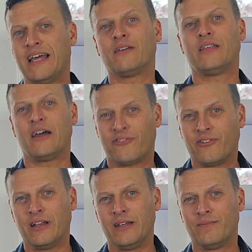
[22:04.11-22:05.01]
now
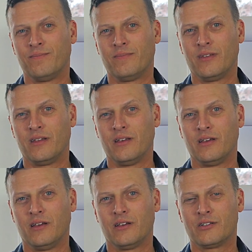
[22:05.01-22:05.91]
debt-free.
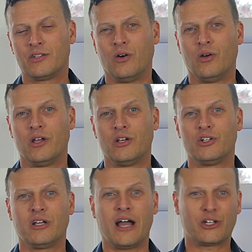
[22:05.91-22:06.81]
So
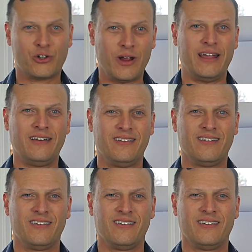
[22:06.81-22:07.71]
she got trained.